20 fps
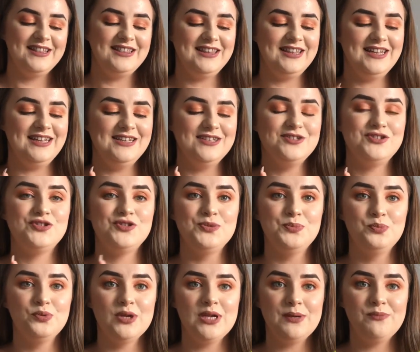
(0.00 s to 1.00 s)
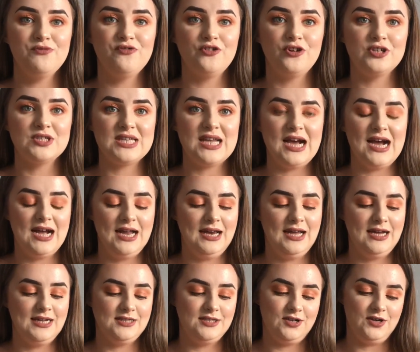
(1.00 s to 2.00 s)
the Supreme Frost
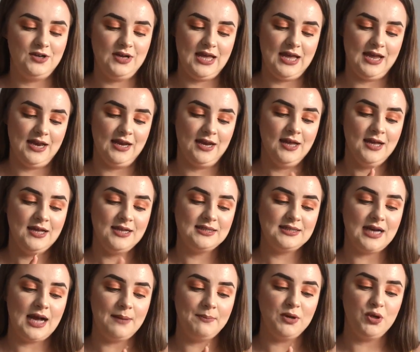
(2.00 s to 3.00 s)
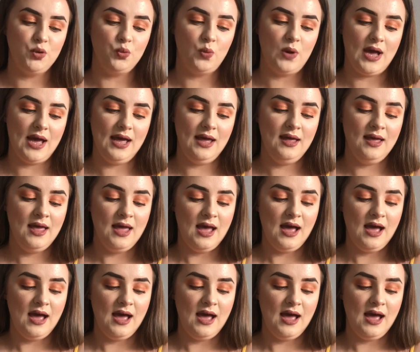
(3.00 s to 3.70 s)
highlighter in Diamond Wet.